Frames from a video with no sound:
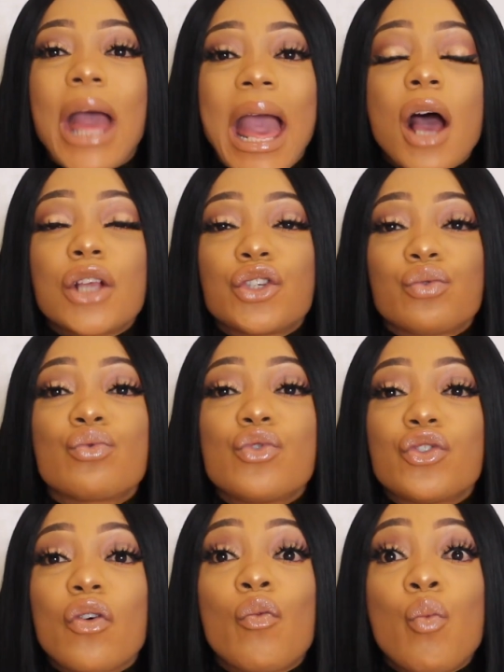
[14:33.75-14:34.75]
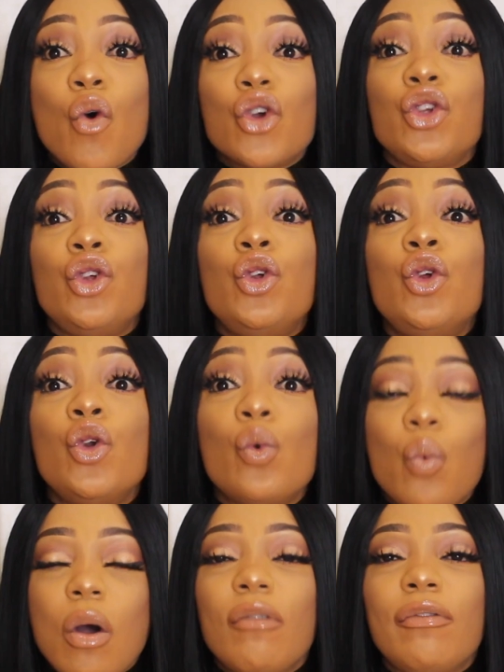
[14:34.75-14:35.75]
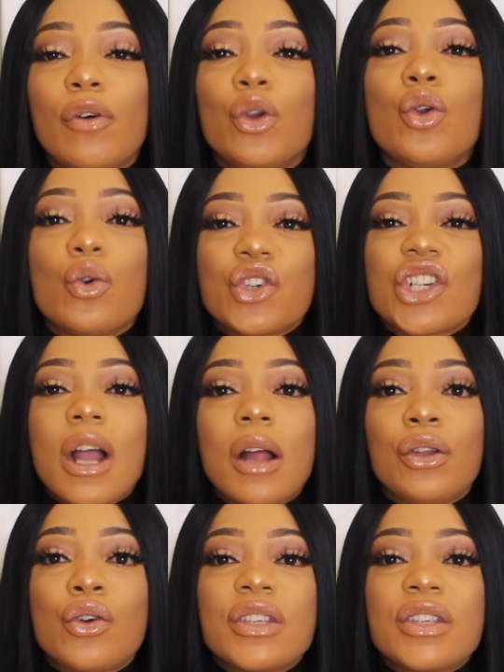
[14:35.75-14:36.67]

the house rules of what you want for your child,